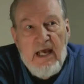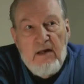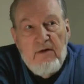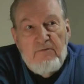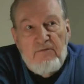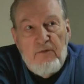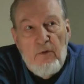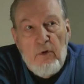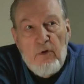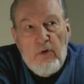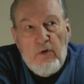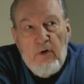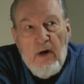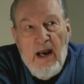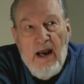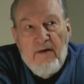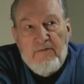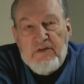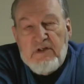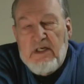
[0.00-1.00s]
10
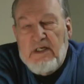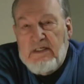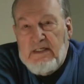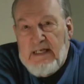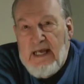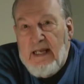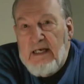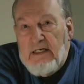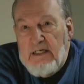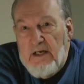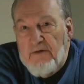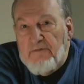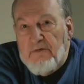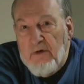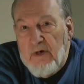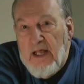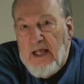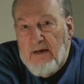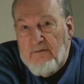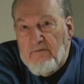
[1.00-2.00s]
photographs in 10
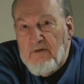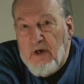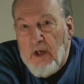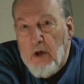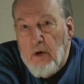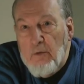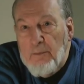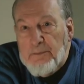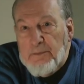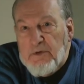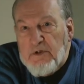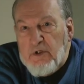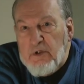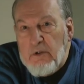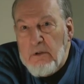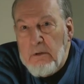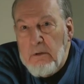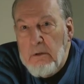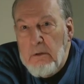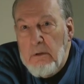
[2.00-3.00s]
different
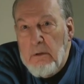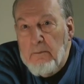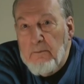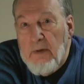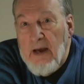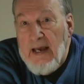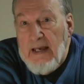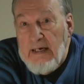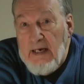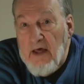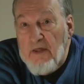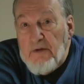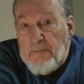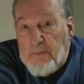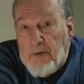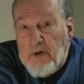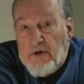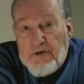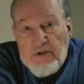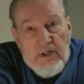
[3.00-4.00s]
envelopes by another
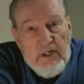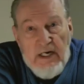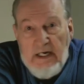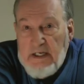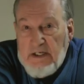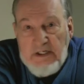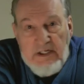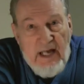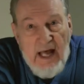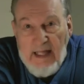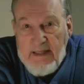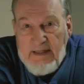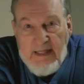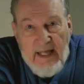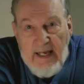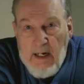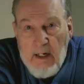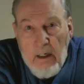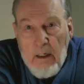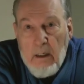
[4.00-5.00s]
person, and he's not
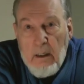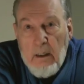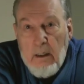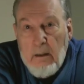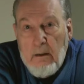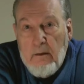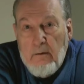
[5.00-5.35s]
there.